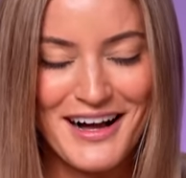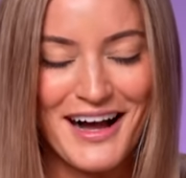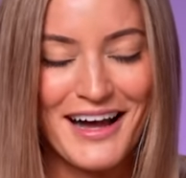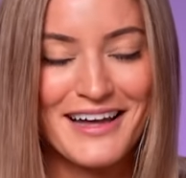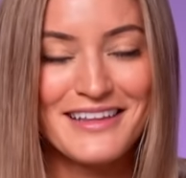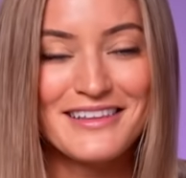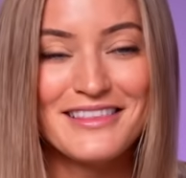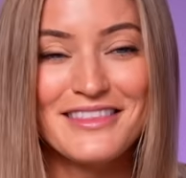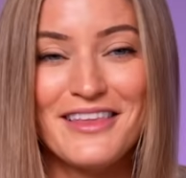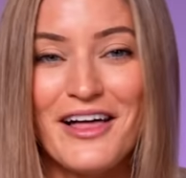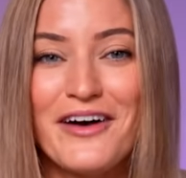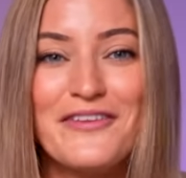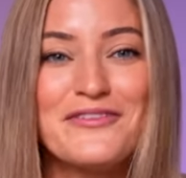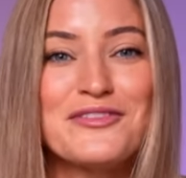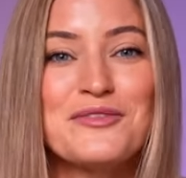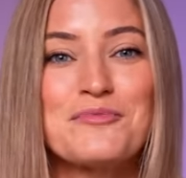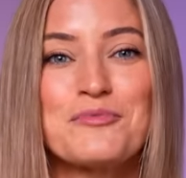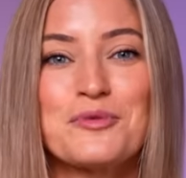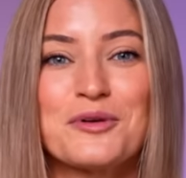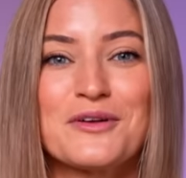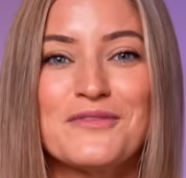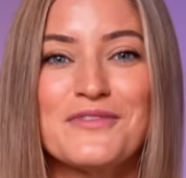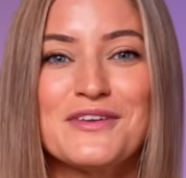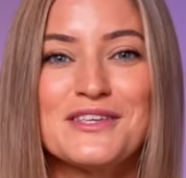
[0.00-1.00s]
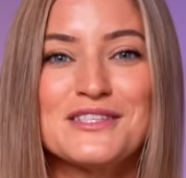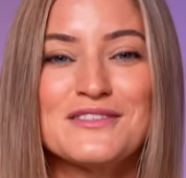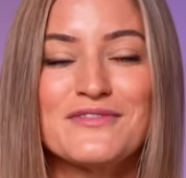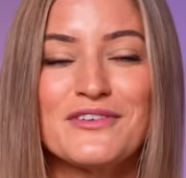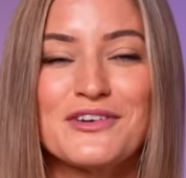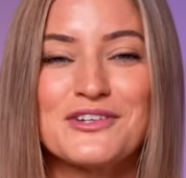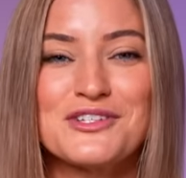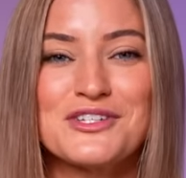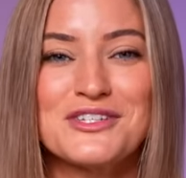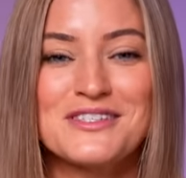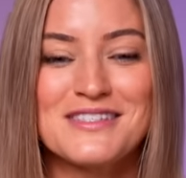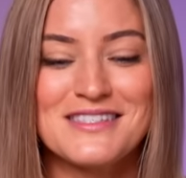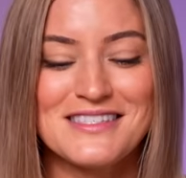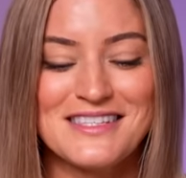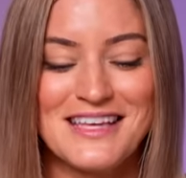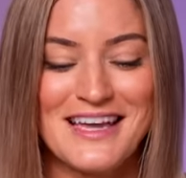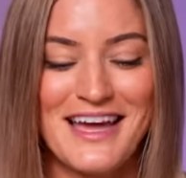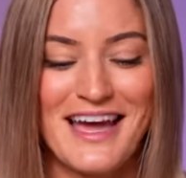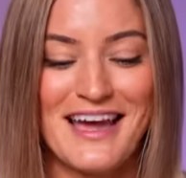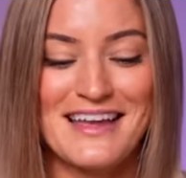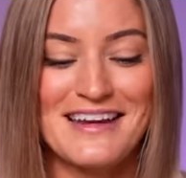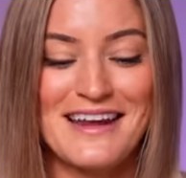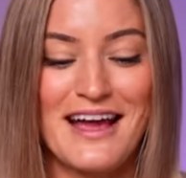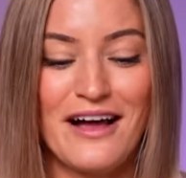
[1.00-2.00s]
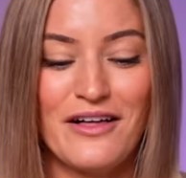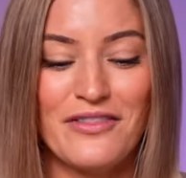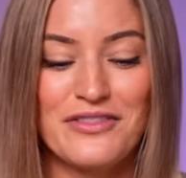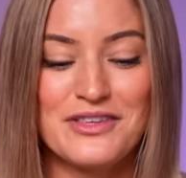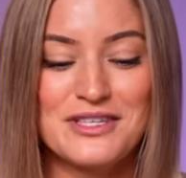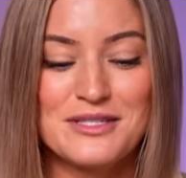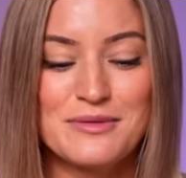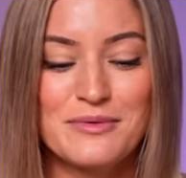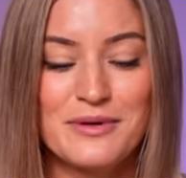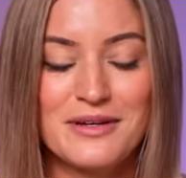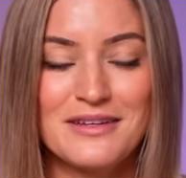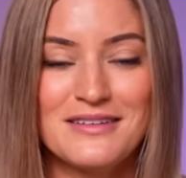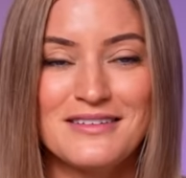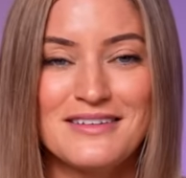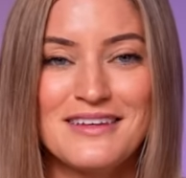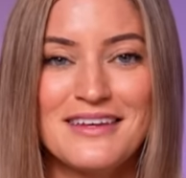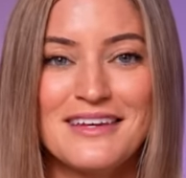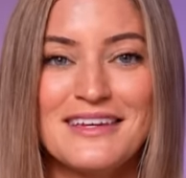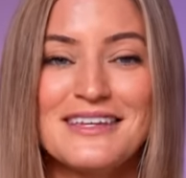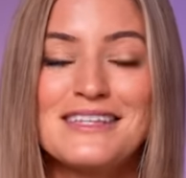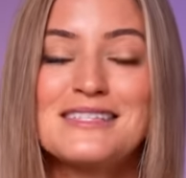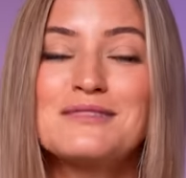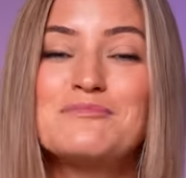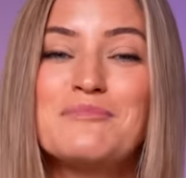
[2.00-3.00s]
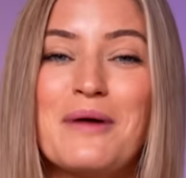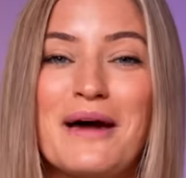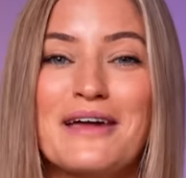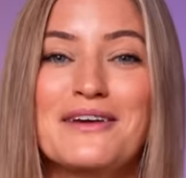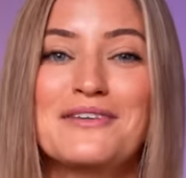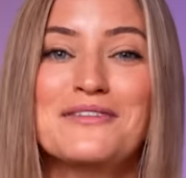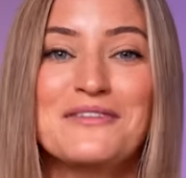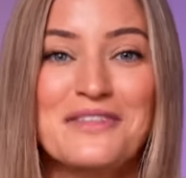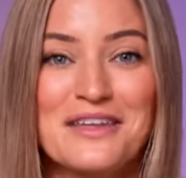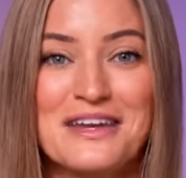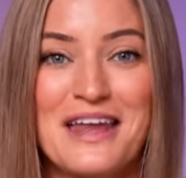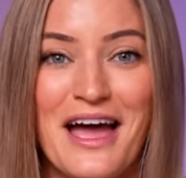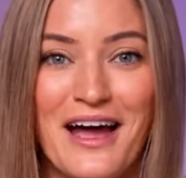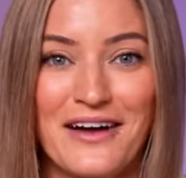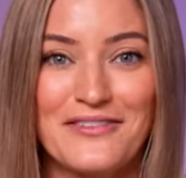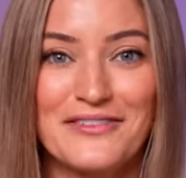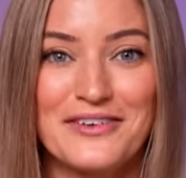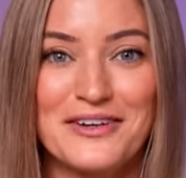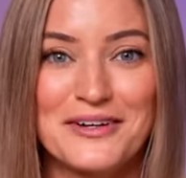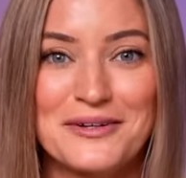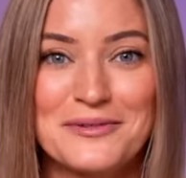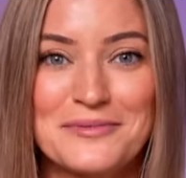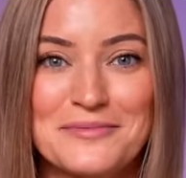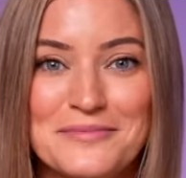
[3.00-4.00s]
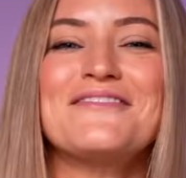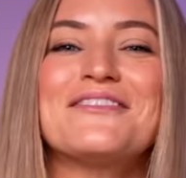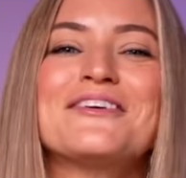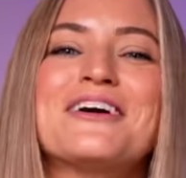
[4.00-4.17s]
I love the previous versions and now this one is better than ever.